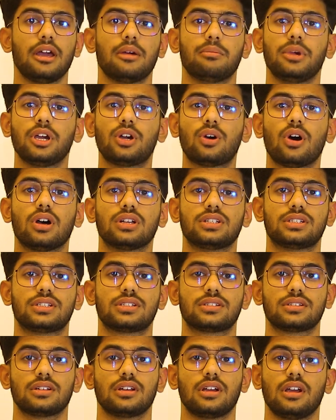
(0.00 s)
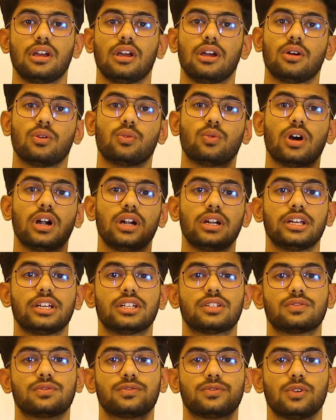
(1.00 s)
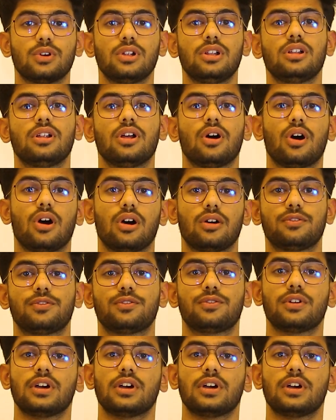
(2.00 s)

because world is full of